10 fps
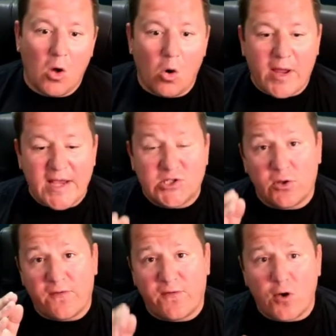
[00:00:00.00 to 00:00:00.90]
Okay, so
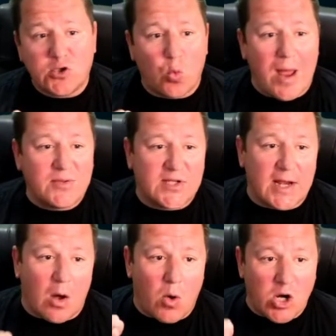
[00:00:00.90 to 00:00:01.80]
the first
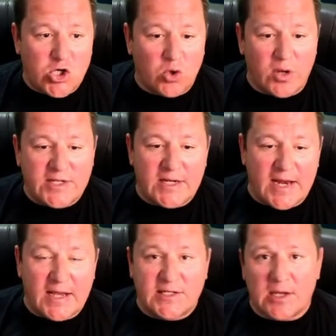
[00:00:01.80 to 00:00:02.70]
website I want to show you
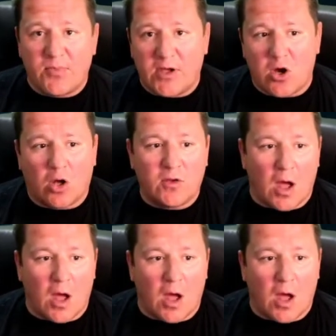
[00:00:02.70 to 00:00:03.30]
today is something called